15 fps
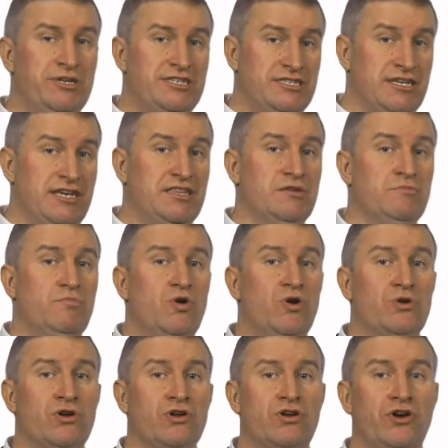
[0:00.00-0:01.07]
we see the
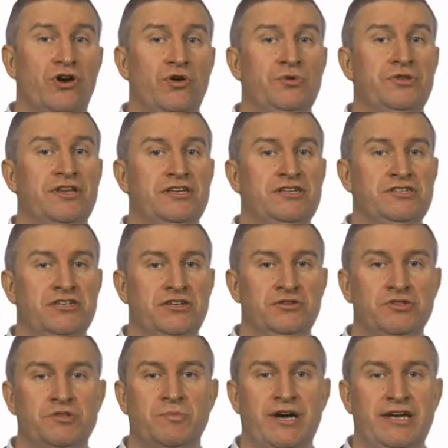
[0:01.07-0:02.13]
model code that is
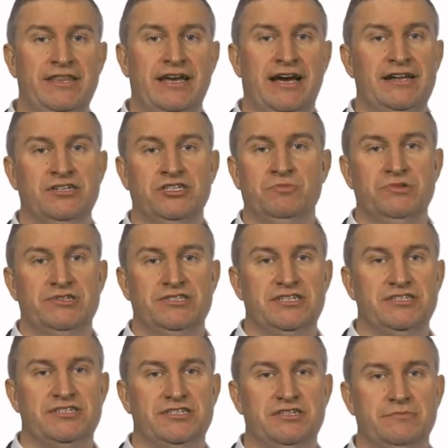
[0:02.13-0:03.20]
used by the algebra
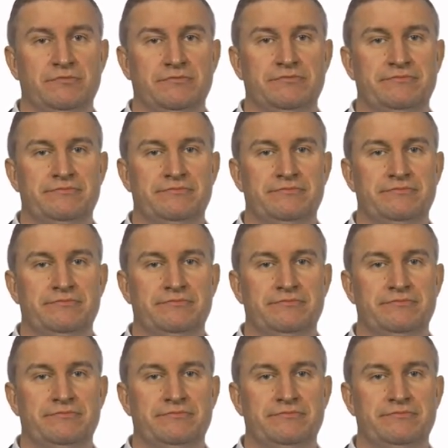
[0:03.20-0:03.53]
system.